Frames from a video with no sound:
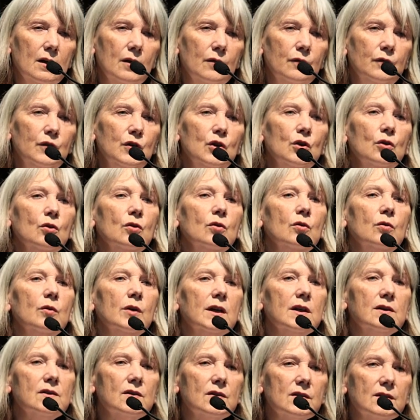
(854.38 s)

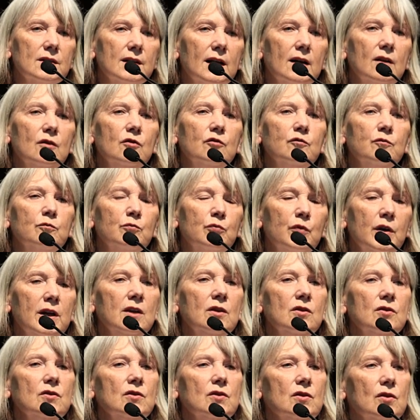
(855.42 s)
View itself
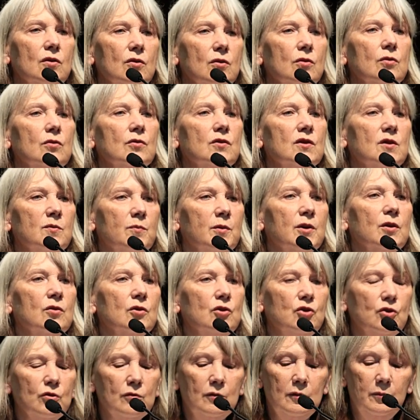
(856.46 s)
brings you
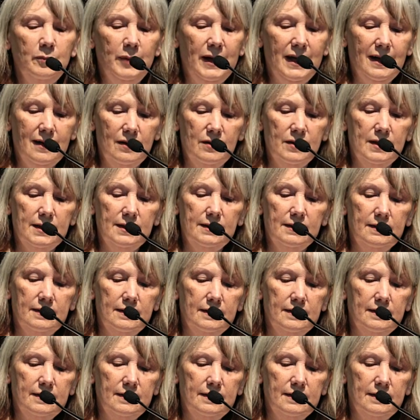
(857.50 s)
spiritual power.